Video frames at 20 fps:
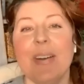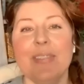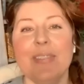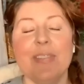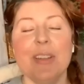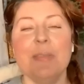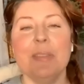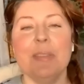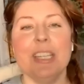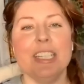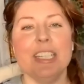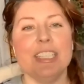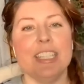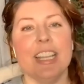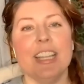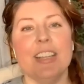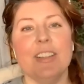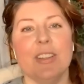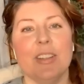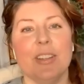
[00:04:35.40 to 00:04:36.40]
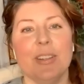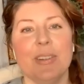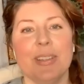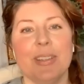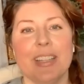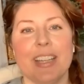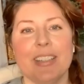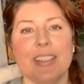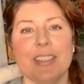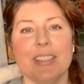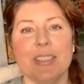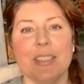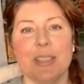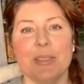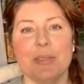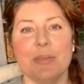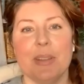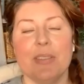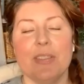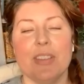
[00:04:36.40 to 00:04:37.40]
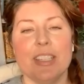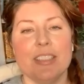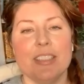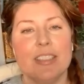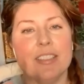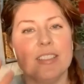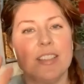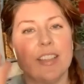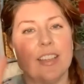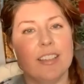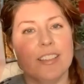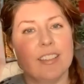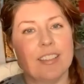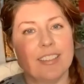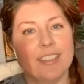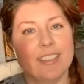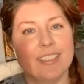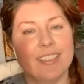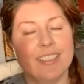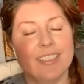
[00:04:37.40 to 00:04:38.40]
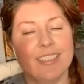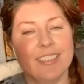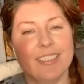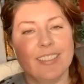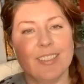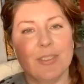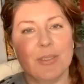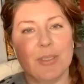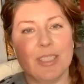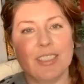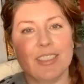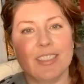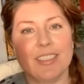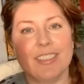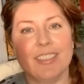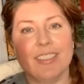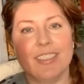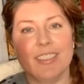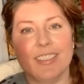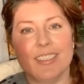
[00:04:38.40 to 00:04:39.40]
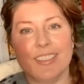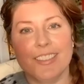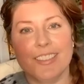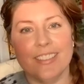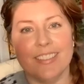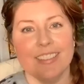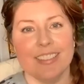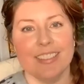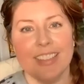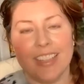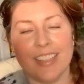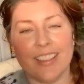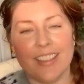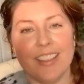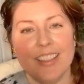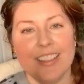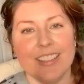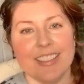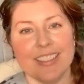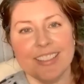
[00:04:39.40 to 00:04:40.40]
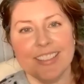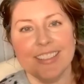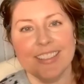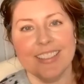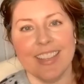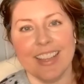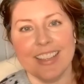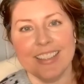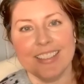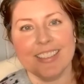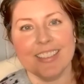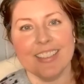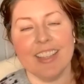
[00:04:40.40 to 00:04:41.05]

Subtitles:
if I'm like, Daniel, you're allowed to touch my face, he's like, switch like this. Yes.